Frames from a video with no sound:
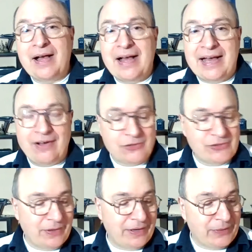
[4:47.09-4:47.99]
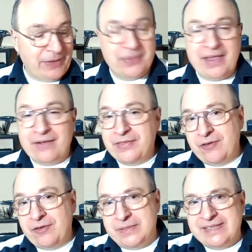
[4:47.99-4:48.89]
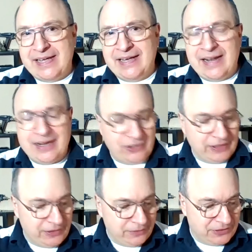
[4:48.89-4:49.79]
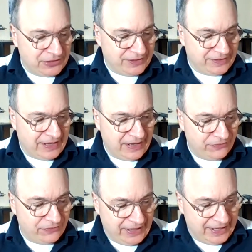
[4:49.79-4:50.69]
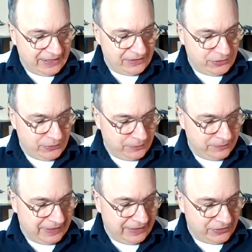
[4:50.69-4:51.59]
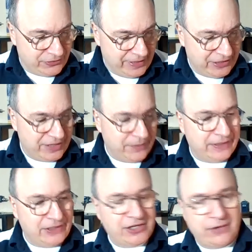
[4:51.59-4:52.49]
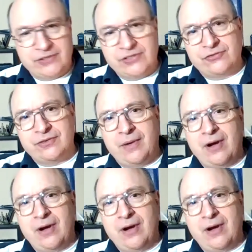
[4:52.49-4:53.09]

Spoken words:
I also agree with everything you've been saying, and actually you've just kind of led into an illustration I wanted to show. This is from our